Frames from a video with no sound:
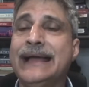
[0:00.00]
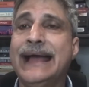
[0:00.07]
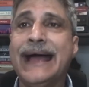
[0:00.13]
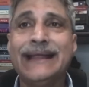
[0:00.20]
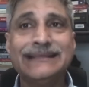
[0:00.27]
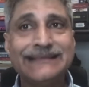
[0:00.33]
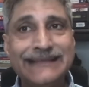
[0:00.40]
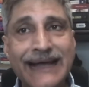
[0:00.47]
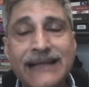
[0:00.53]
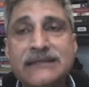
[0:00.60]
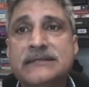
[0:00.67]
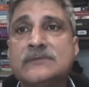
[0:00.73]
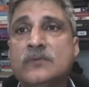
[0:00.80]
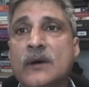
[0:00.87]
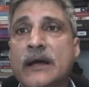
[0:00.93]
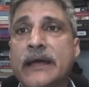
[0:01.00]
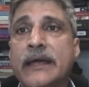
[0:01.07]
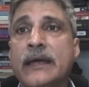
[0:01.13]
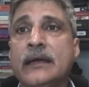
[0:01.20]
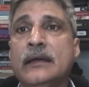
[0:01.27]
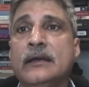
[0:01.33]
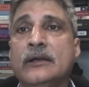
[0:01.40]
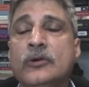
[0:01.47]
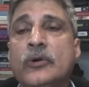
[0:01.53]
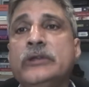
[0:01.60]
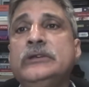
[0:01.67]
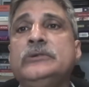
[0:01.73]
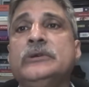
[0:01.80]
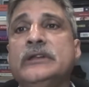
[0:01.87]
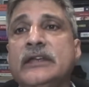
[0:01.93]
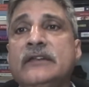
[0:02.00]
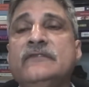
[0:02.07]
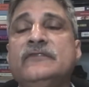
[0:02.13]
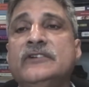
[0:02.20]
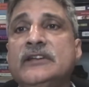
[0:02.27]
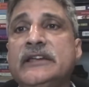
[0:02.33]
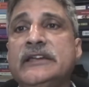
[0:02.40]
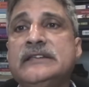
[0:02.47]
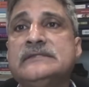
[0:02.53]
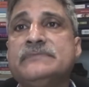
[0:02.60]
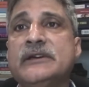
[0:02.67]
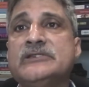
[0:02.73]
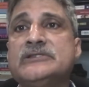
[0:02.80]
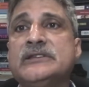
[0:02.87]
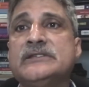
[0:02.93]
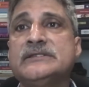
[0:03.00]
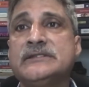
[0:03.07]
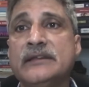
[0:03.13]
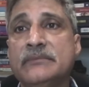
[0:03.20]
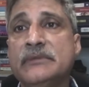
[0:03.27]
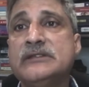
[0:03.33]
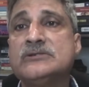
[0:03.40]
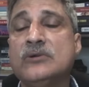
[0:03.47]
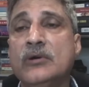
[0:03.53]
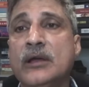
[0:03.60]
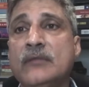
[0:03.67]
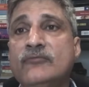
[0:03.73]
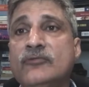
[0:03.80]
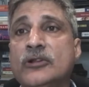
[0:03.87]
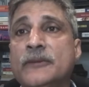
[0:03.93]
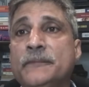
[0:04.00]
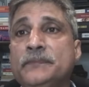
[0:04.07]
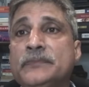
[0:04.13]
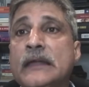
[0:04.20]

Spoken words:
And that's why going to an infertility specialist can be so helpful.